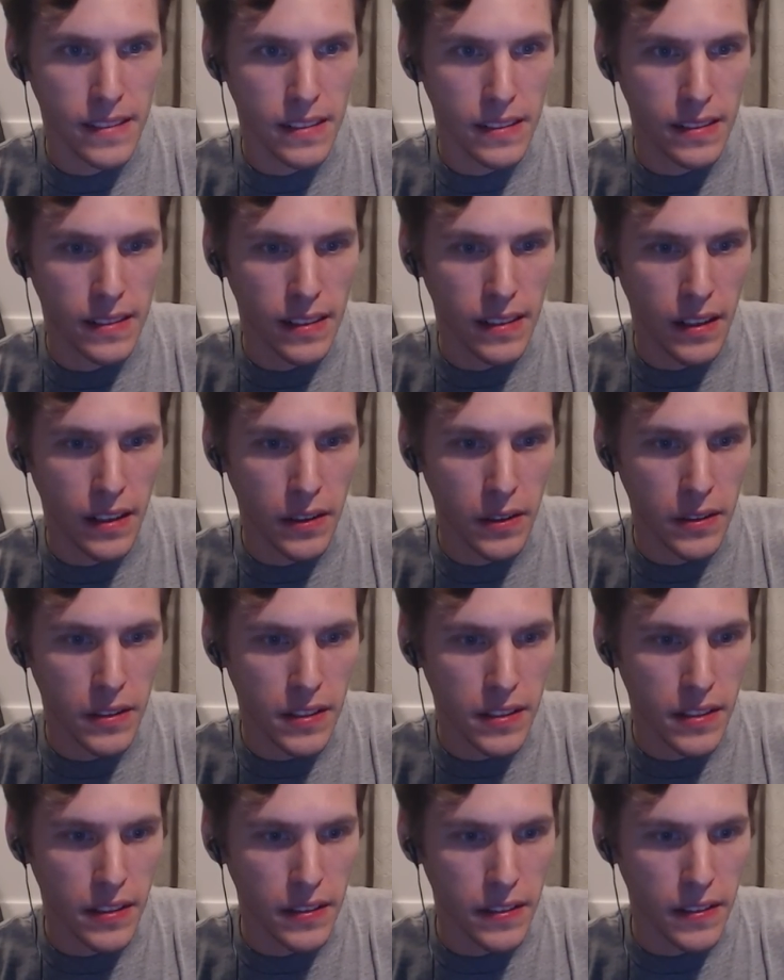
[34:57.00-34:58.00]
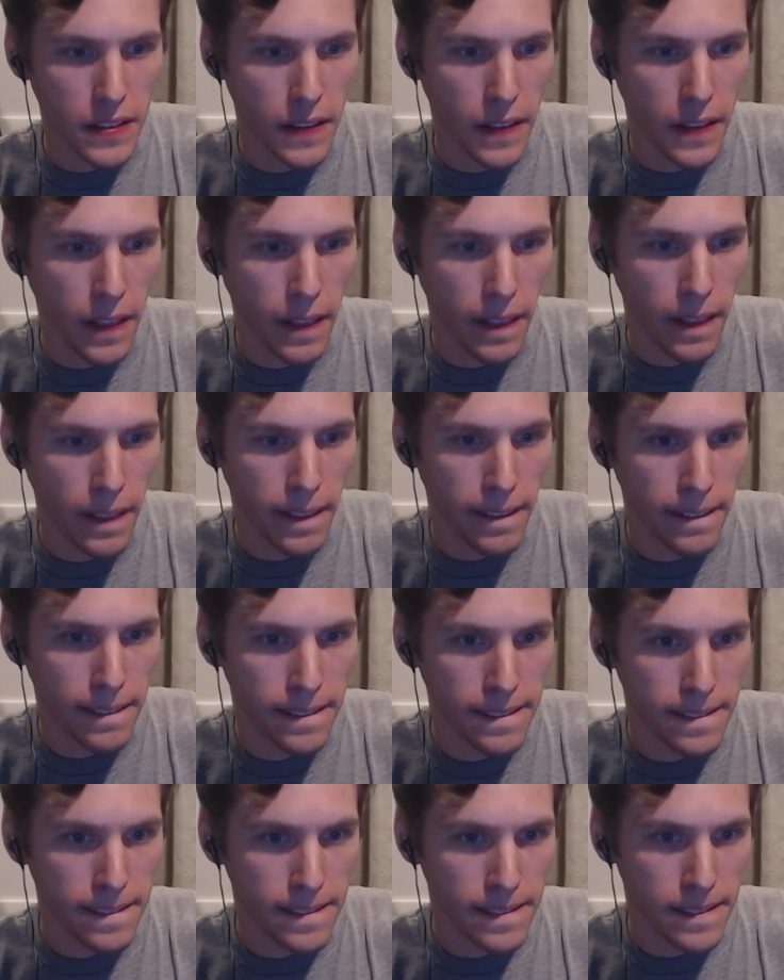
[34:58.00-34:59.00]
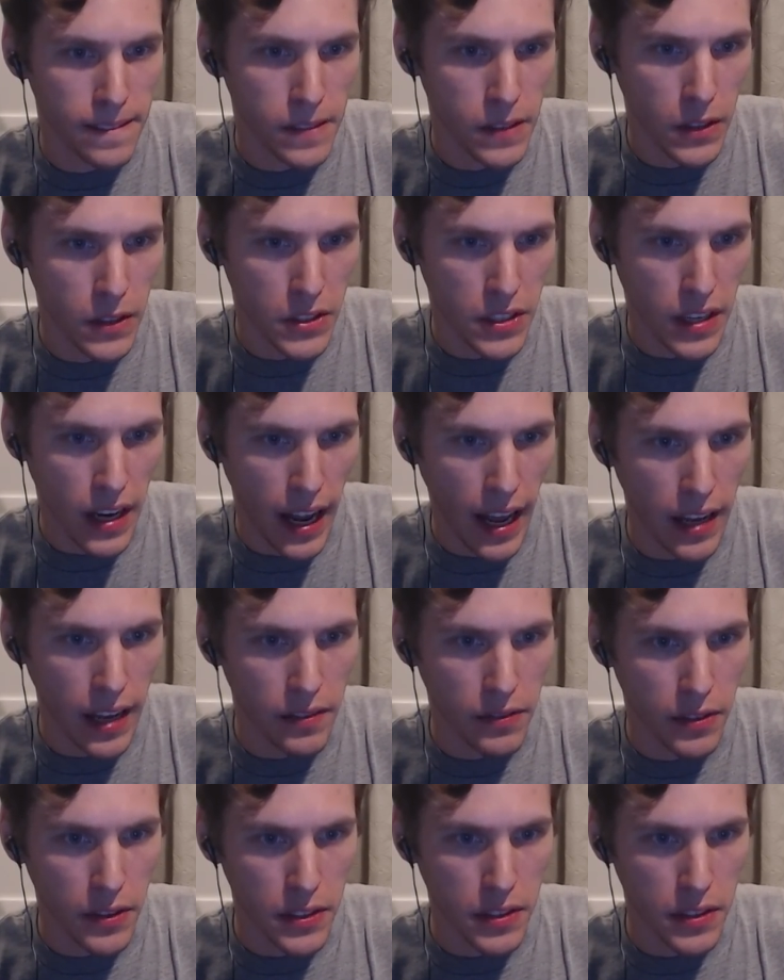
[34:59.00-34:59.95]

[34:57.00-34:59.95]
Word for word: I don't know what this is. Well, it's an ad, first of